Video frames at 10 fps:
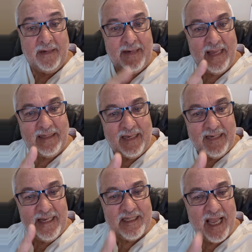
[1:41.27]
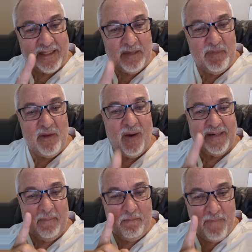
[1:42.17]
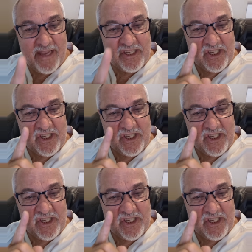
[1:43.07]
This had to be one of the best